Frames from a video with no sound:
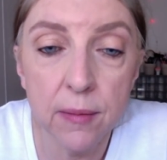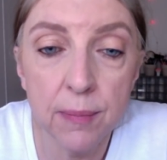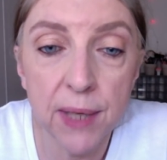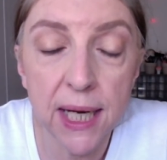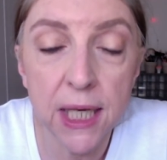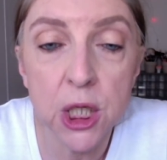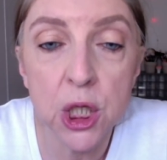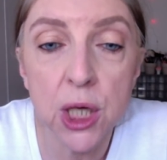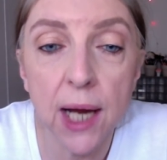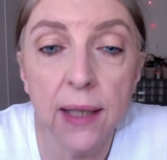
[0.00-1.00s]
peach
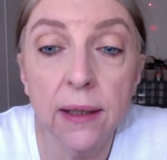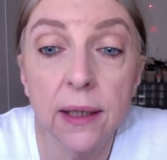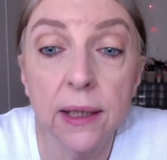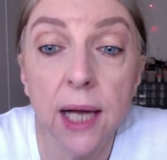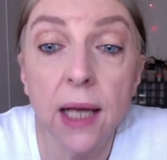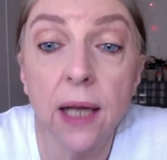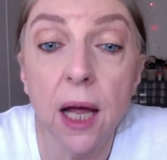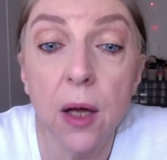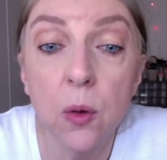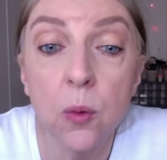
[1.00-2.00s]
and
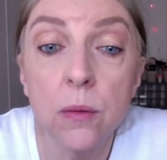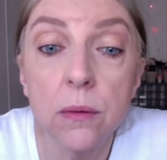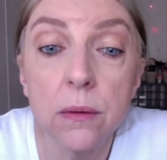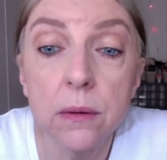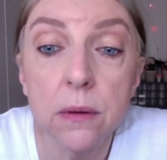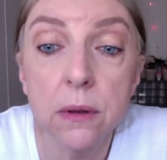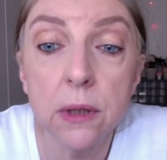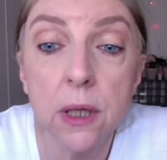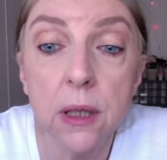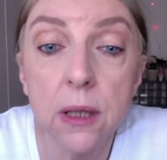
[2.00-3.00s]
yellow
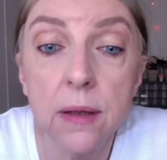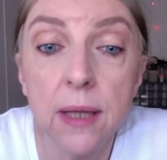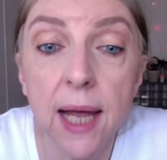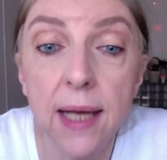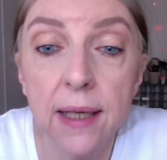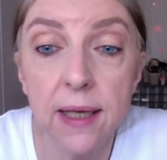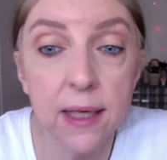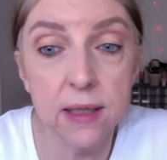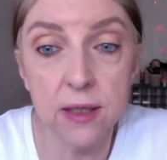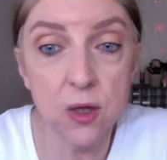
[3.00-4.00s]
look that
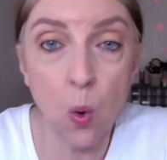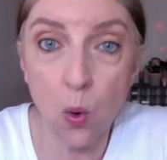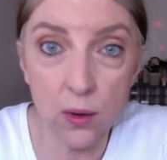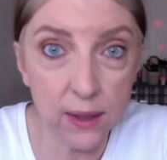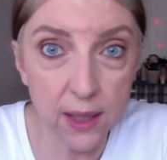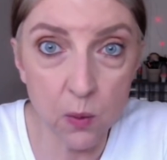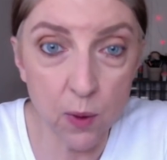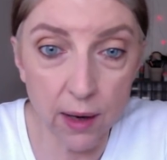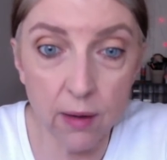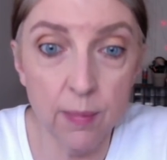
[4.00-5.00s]
is totally
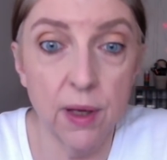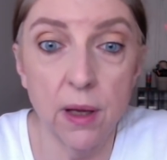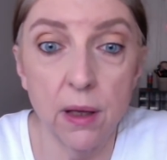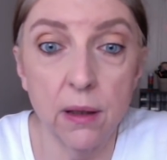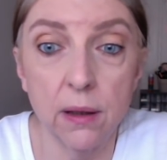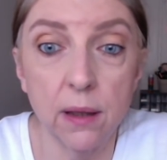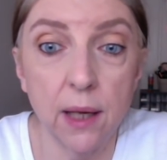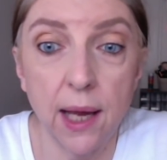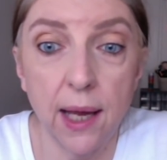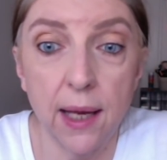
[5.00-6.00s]
wearable,
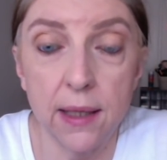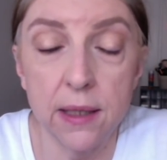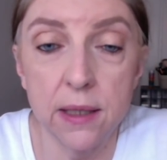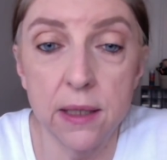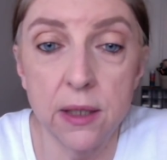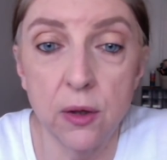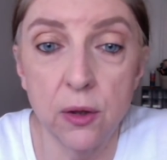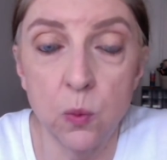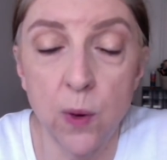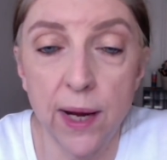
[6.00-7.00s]
and you
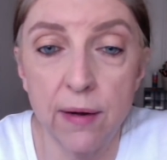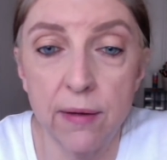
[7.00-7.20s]
could wear